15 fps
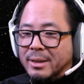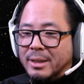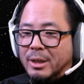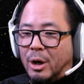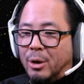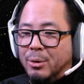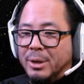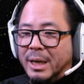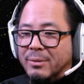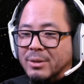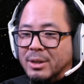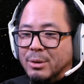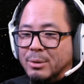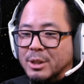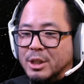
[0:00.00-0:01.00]
All you have to
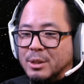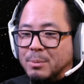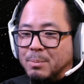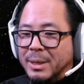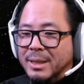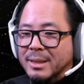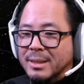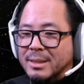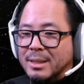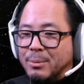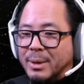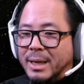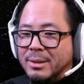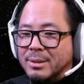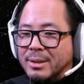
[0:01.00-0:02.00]
do is spin this
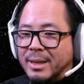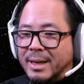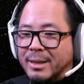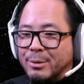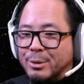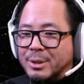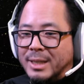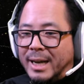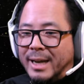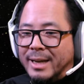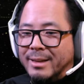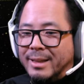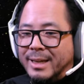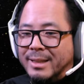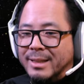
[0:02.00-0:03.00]
around to the other side
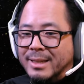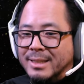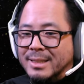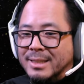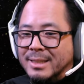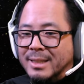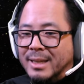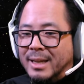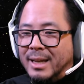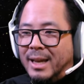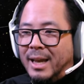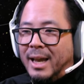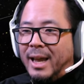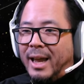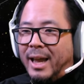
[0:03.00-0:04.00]
like this,
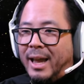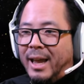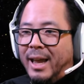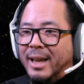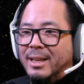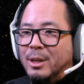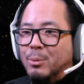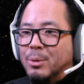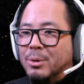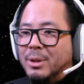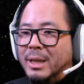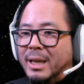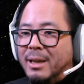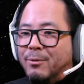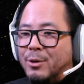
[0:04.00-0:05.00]
and you will
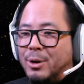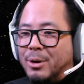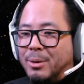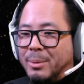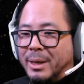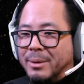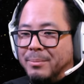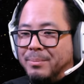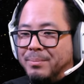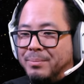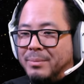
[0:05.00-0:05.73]
leave Kerbin.